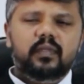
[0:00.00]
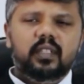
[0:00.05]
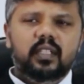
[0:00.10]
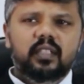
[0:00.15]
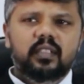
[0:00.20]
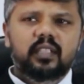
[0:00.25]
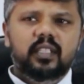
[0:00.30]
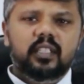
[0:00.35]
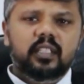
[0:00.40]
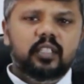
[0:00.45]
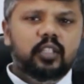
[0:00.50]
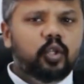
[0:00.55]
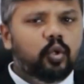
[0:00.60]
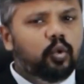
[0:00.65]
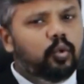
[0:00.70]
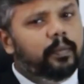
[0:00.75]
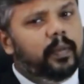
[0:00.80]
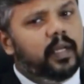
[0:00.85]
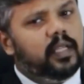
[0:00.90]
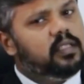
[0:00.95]
there are
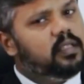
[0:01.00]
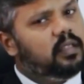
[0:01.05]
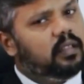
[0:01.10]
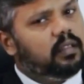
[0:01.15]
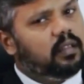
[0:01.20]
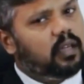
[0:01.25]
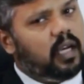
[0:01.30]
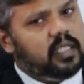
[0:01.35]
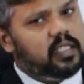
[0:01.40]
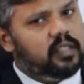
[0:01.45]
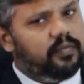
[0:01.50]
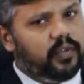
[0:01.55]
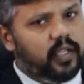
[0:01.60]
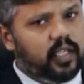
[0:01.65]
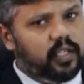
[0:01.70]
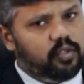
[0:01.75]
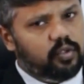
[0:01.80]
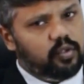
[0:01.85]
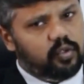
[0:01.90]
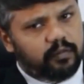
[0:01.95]
two major
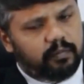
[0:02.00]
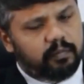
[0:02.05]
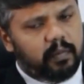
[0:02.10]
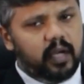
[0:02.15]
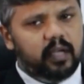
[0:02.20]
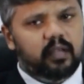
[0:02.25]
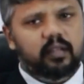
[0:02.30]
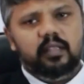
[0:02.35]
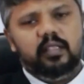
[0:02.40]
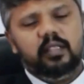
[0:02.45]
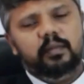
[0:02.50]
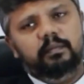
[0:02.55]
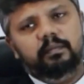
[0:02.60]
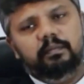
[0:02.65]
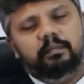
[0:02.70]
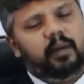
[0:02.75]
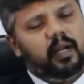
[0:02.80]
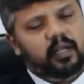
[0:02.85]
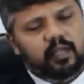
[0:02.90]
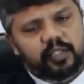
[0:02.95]
classifications of
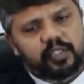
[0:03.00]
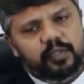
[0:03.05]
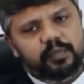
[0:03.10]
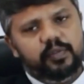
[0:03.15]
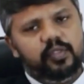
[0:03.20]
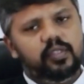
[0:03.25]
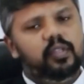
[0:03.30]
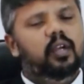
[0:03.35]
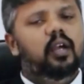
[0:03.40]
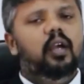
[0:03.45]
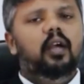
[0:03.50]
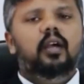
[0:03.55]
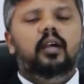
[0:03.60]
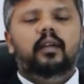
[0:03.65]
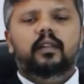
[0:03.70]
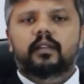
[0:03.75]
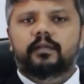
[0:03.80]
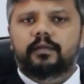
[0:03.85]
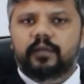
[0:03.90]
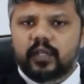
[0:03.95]
partnerships.
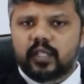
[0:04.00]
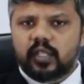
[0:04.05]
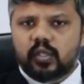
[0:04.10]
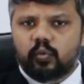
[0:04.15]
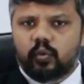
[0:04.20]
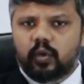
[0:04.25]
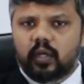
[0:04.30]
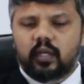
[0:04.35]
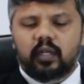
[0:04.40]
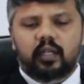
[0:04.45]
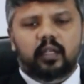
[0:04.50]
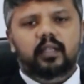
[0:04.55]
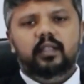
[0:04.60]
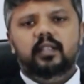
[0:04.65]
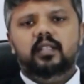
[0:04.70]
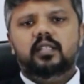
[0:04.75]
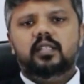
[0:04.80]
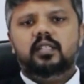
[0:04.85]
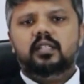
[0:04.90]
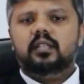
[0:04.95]
The first one
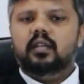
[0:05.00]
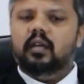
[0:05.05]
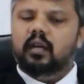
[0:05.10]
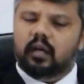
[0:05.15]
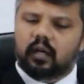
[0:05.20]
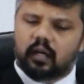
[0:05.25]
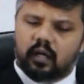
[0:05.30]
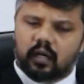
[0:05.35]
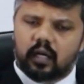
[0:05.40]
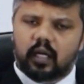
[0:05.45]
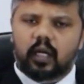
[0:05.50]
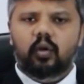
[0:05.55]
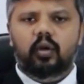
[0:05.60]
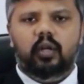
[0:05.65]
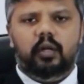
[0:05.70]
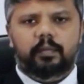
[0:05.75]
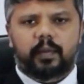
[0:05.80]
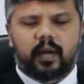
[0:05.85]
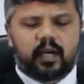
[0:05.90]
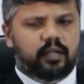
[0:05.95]
is a
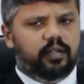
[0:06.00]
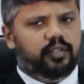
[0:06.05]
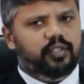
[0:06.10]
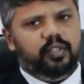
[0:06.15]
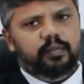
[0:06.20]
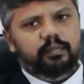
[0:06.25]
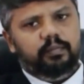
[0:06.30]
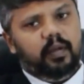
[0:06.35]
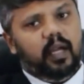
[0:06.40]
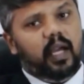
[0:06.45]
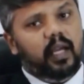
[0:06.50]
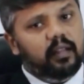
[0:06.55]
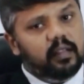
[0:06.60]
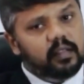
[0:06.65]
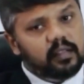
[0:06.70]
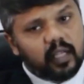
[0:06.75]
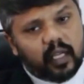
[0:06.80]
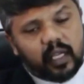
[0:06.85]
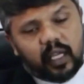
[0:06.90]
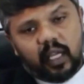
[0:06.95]
regular partnership, and the
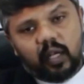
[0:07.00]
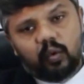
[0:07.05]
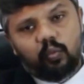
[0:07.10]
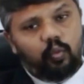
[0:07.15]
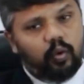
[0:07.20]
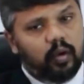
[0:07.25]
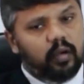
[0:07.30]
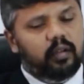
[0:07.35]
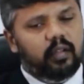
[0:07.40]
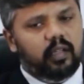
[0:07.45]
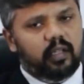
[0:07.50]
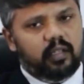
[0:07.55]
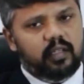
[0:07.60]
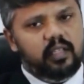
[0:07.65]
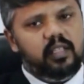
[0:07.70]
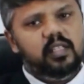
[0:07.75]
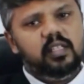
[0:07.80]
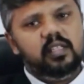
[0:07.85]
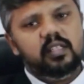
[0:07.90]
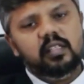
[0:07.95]
second one
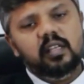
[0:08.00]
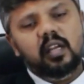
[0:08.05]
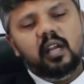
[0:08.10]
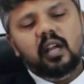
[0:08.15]
is